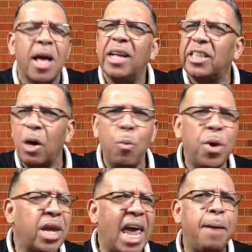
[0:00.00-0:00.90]
And
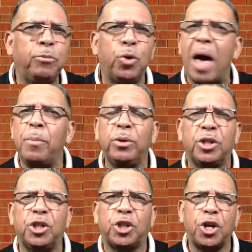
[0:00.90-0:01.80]
someone came to
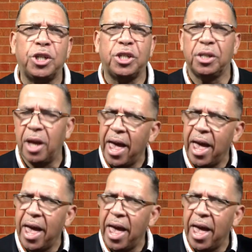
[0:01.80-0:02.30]
Hamilton Church